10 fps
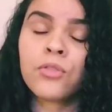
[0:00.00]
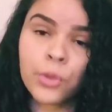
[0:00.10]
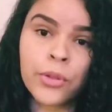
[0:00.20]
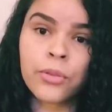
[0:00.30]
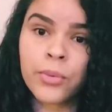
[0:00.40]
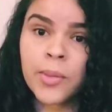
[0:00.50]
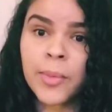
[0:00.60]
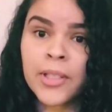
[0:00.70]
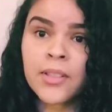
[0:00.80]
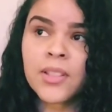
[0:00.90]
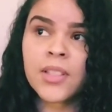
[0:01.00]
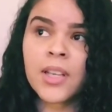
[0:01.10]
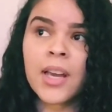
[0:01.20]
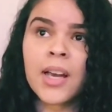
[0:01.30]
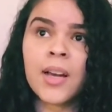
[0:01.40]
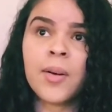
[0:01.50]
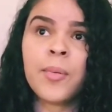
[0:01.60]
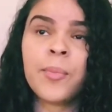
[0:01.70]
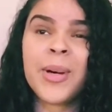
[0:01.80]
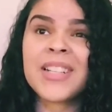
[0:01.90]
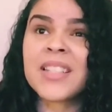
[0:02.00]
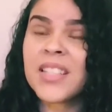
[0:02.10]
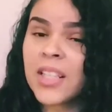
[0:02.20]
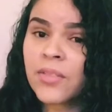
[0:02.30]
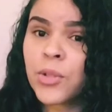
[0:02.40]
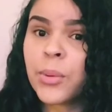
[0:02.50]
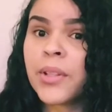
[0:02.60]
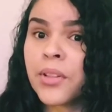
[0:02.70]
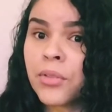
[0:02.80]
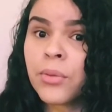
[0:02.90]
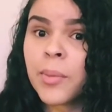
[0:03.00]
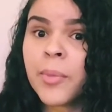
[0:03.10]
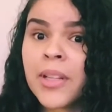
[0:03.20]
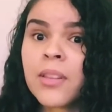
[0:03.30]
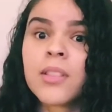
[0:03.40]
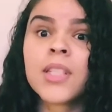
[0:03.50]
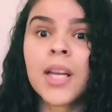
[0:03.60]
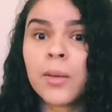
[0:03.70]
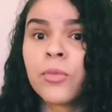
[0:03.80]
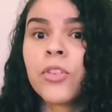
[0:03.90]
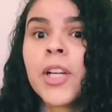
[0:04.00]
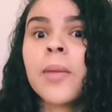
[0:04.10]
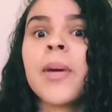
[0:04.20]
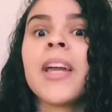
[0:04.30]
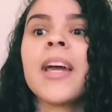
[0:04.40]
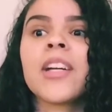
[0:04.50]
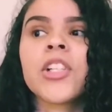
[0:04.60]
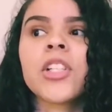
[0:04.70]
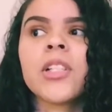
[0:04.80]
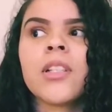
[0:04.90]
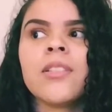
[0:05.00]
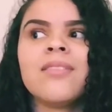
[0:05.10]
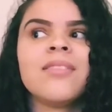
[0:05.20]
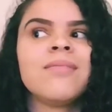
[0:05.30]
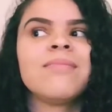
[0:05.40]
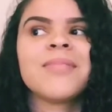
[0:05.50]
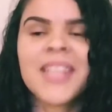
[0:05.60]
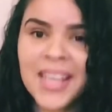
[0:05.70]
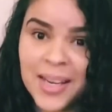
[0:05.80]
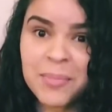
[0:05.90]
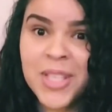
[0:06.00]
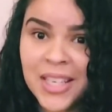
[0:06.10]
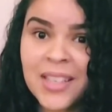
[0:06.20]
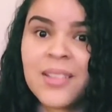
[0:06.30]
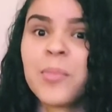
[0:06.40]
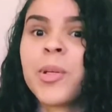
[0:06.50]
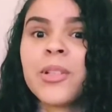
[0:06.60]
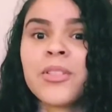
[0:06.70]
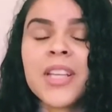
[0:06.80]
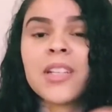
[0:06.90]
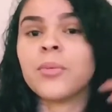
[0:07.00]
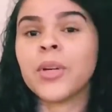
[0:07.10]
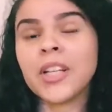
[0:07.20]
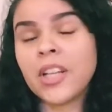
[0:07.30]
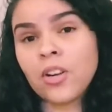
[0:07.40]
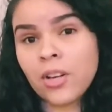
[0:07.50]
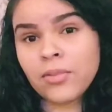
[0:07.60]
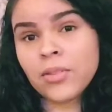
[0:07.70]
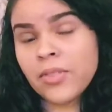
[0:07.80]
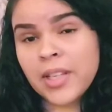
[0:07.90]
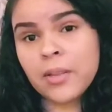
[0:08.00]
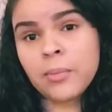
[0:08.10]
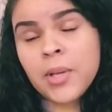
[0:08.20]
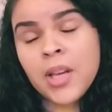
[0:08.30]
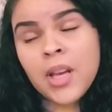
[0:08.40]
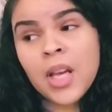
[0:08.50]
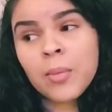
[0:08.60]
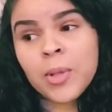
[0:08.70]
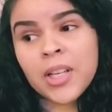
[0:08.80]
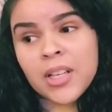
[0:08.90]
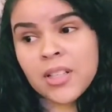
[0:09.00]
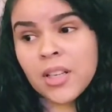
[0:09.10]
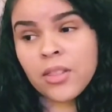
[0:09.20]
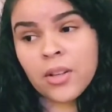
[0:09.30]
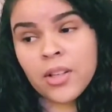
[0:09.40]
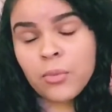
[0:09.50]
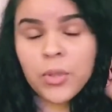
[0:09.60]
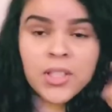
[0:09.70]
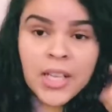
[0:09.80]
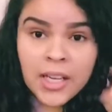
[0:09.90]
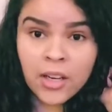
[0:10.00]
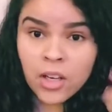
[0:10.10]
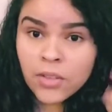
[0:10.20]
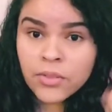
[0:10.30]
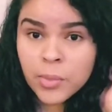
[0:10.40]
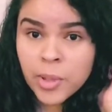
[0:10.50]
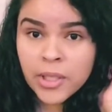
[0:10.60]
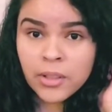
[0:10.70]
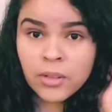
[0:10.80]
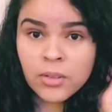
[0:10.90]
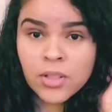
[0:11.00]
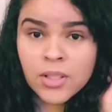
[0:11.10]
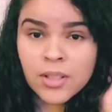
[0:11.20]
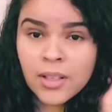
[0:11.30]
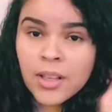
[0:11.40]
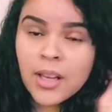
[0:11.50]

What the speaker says: for 3 months, but instead of doing the 3-month time frame, I actually kept taking the pills. I didn't want to get off of them because I thought once I got off the pills,